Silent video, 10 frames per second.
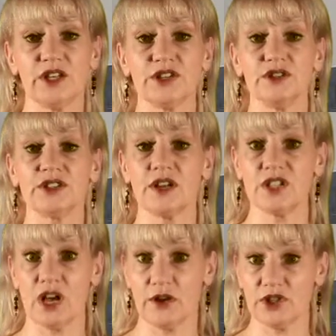to
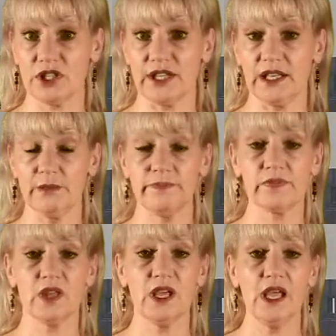Santiago, Chile.
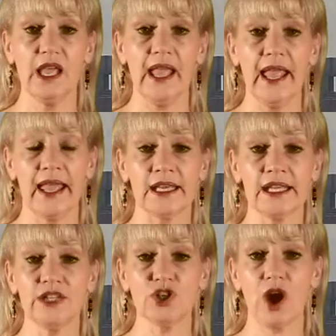And
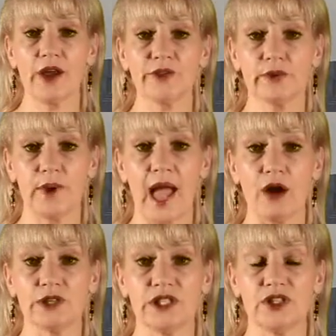he taught throughout.